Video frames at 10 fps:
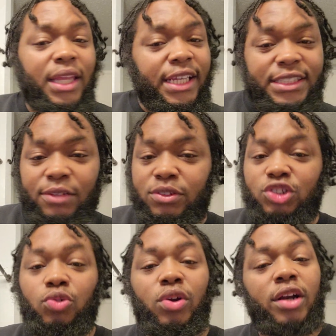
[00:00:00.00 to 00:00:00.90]
Lindsay was
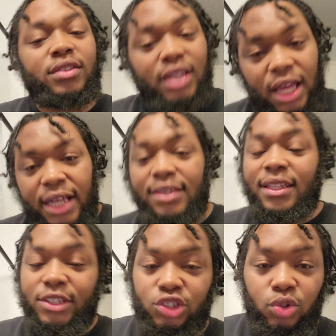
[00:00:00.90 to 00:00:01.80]
doing her
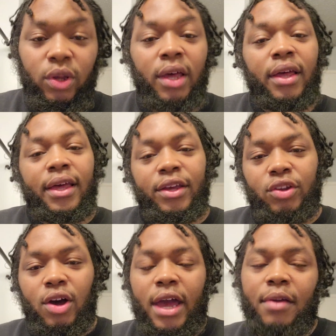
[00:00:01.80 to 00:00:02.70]
thug dizzle.
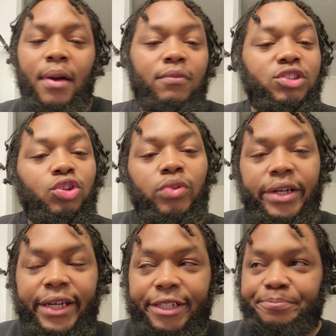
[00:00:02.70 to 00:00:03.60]
You know, everybody was
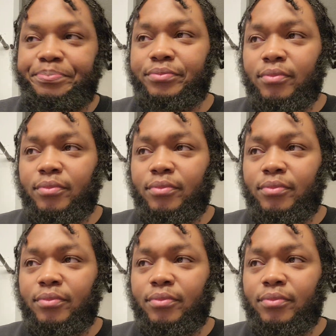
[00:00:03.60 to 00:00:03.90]
doing good.